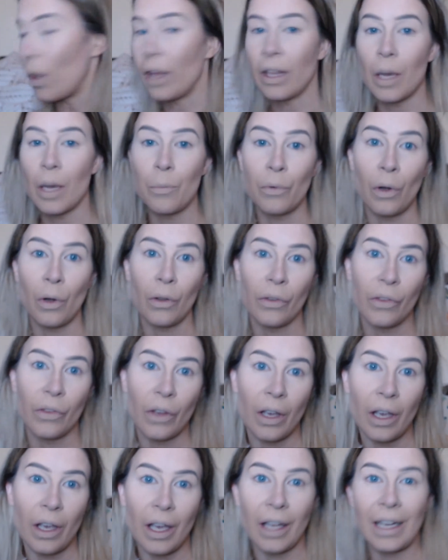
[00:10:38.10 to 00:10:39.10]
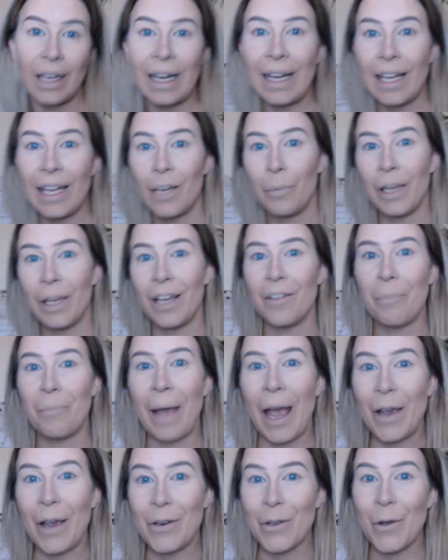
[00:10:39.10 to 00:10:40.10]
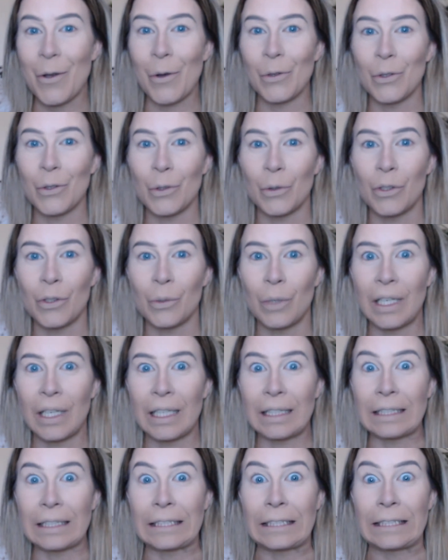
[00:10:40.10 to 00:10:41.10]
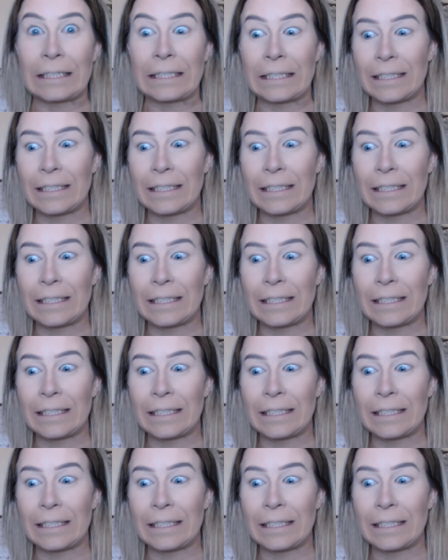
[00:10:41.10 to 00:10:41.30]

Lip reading: with a bronzer and a little bit of powder contour as well.